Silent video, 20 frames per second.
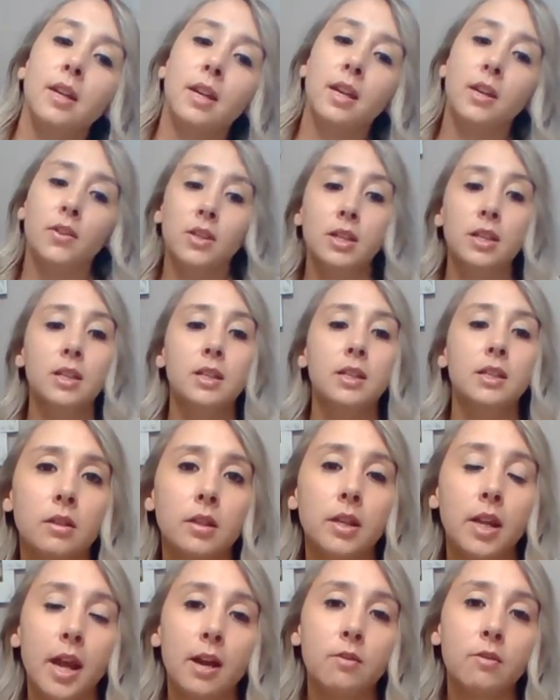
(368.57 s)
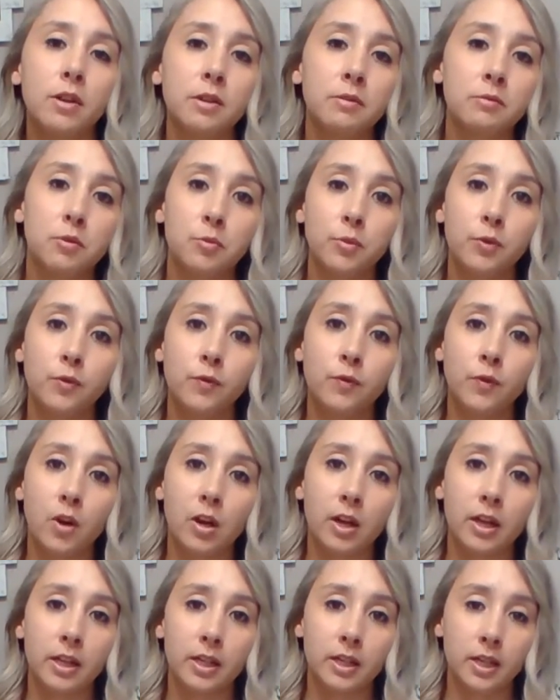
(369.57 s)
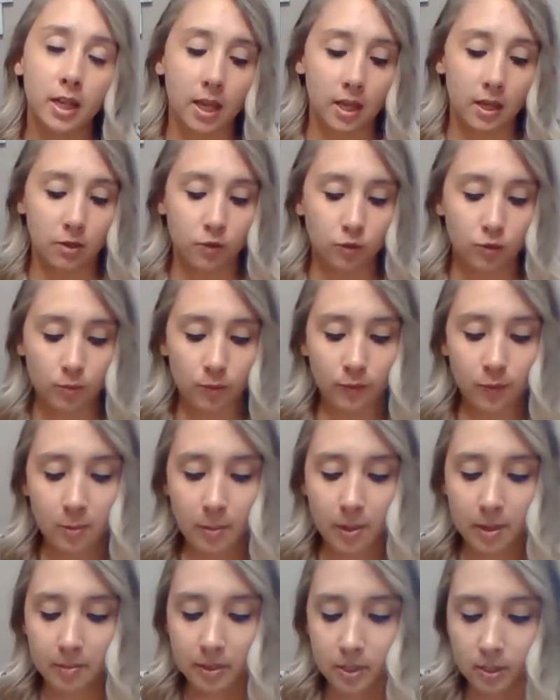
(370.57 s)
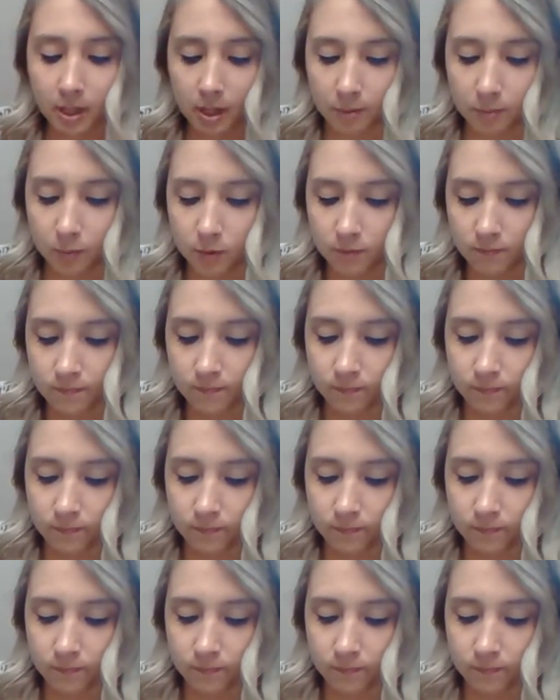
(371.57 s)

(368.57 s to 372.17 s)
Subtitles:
And then now I will move on and remove the baby's diaper.